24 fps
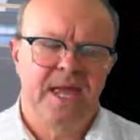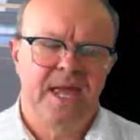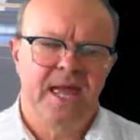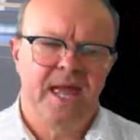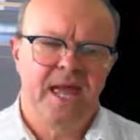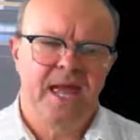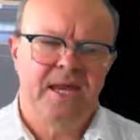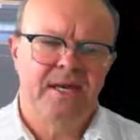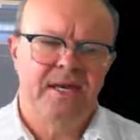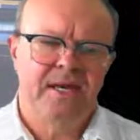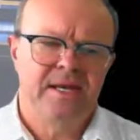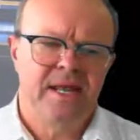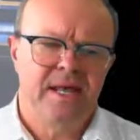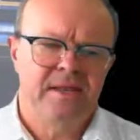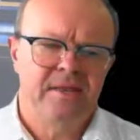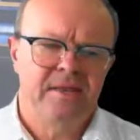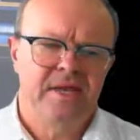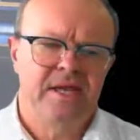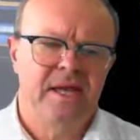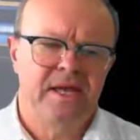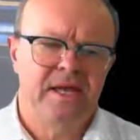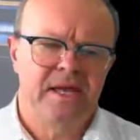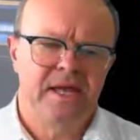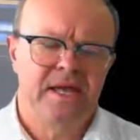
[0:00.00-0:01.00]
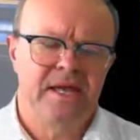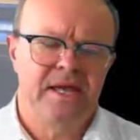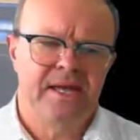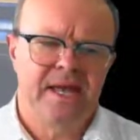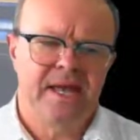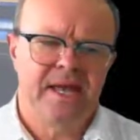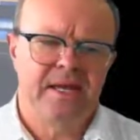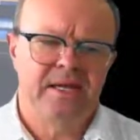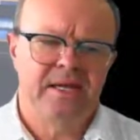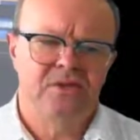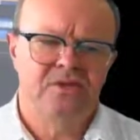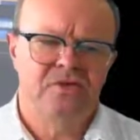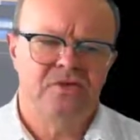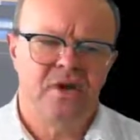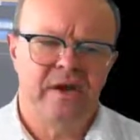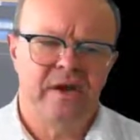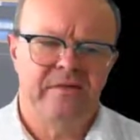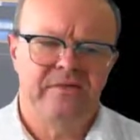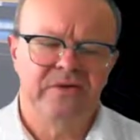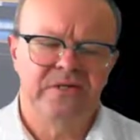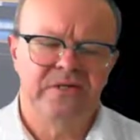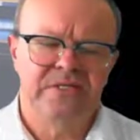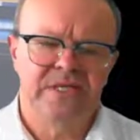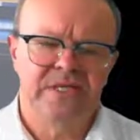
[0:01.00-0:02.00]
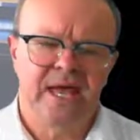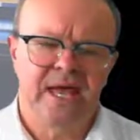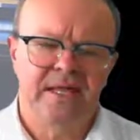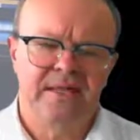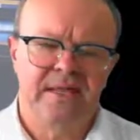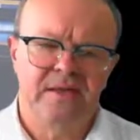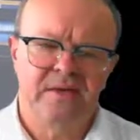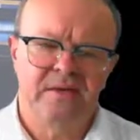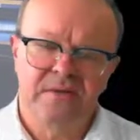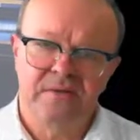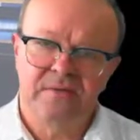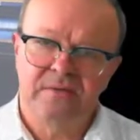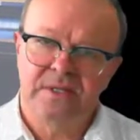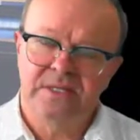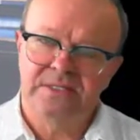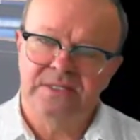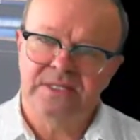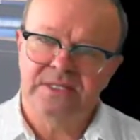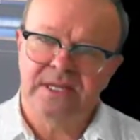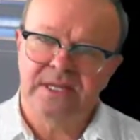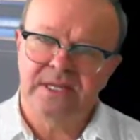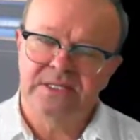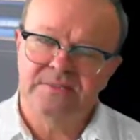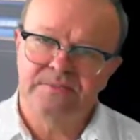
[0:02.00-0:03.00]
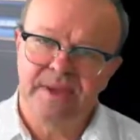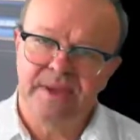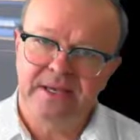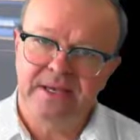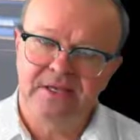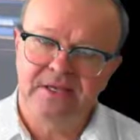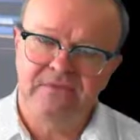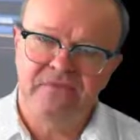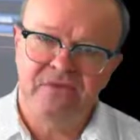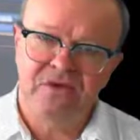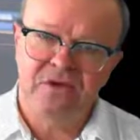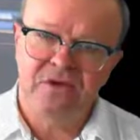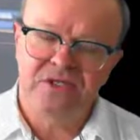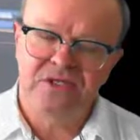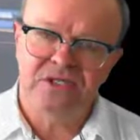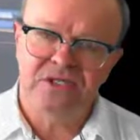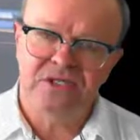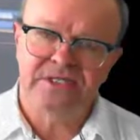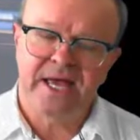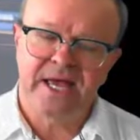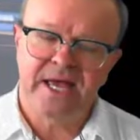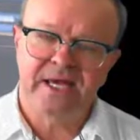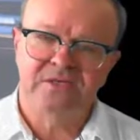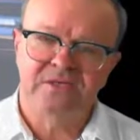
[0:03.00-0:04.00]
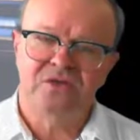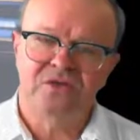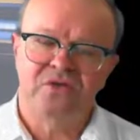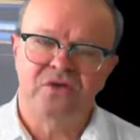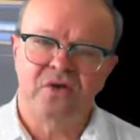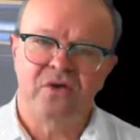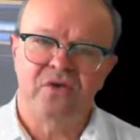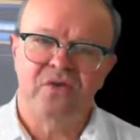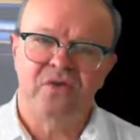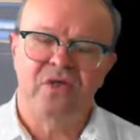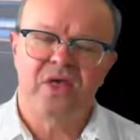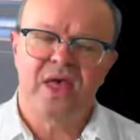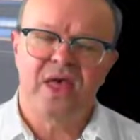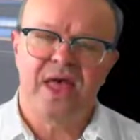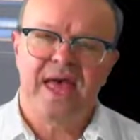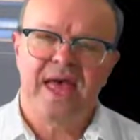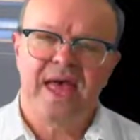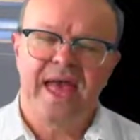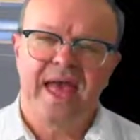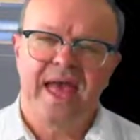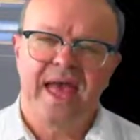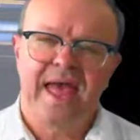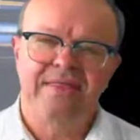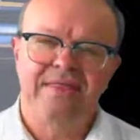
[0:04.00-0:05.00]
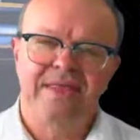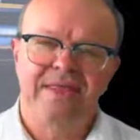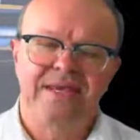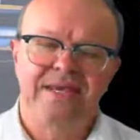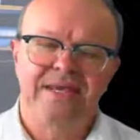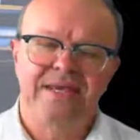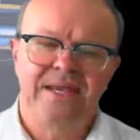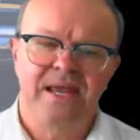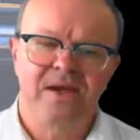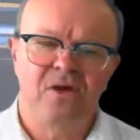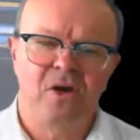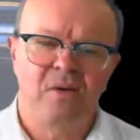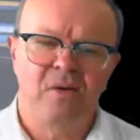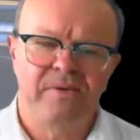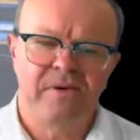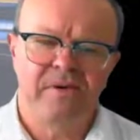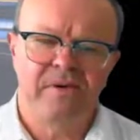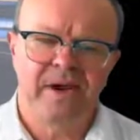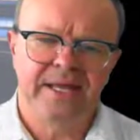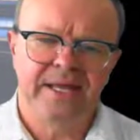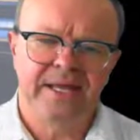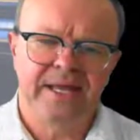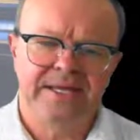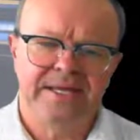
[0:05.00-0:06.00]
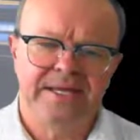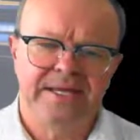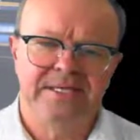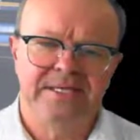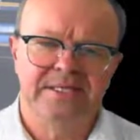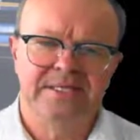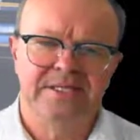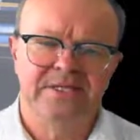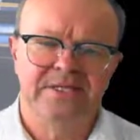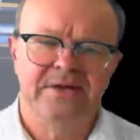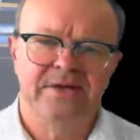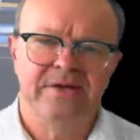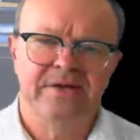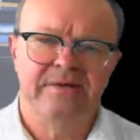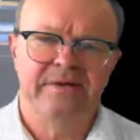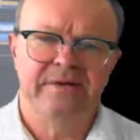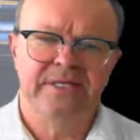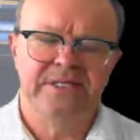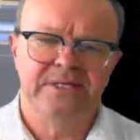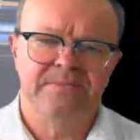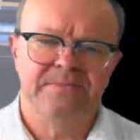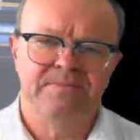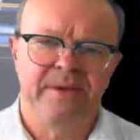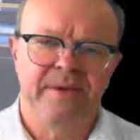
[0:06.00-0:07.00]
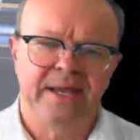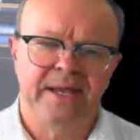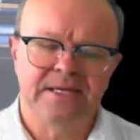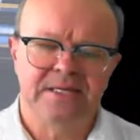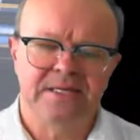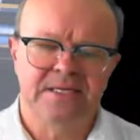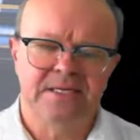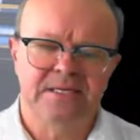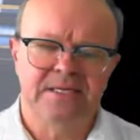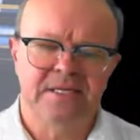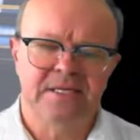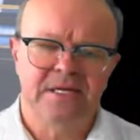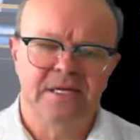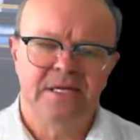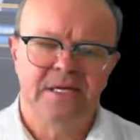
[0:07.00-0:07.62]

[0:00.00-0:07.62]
And another key accounting driver is the expected future sales growth and the net operating assets that are expected